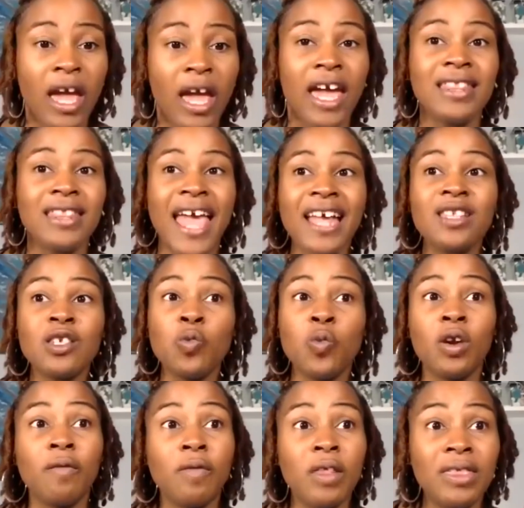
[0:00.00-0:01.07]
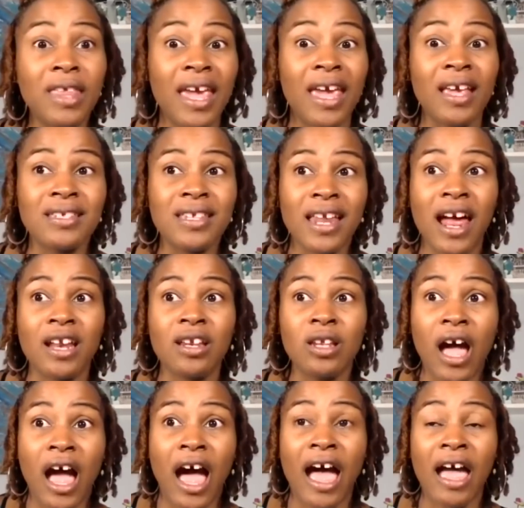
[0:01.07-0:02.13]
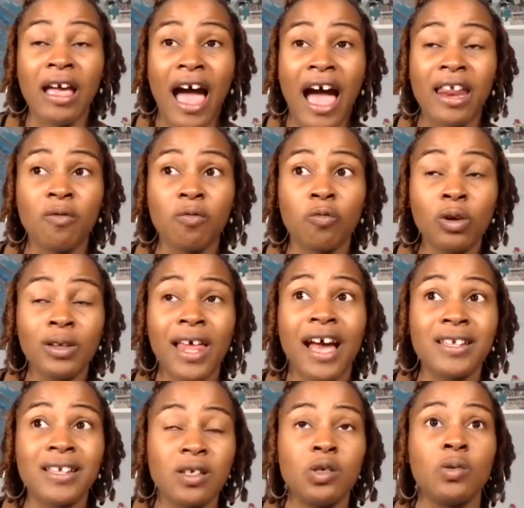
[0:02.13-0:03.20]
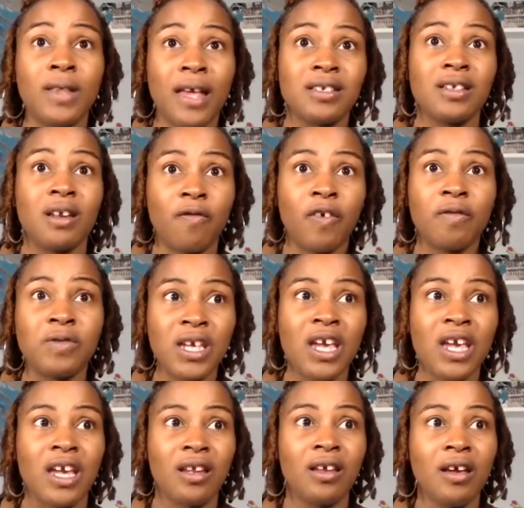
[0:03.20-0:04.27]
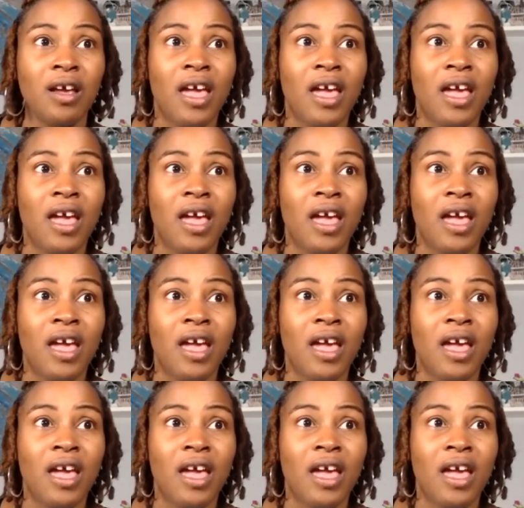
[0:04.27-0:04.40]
And that's one of the things that I didn't realize in 2015.